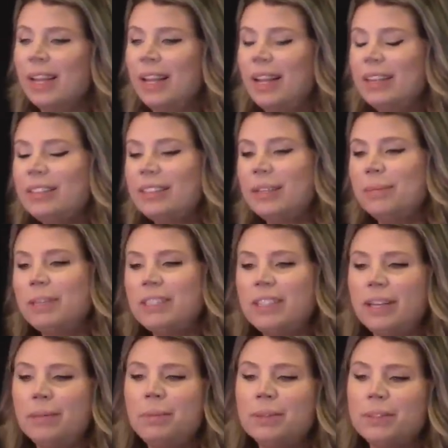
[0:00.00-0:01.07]
And some
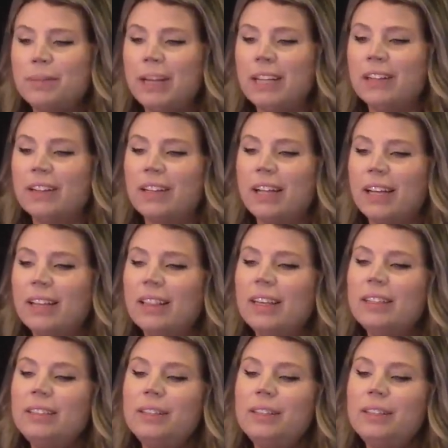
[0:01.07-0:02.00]
examples might look like this.